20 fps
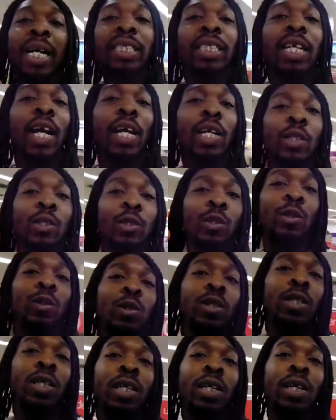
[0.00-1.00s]
my
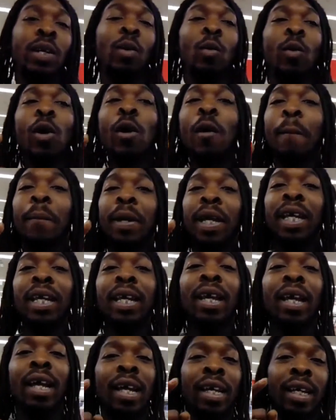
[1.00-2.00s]
channel will
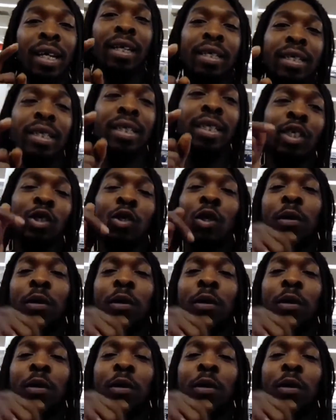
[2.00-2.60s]
be in the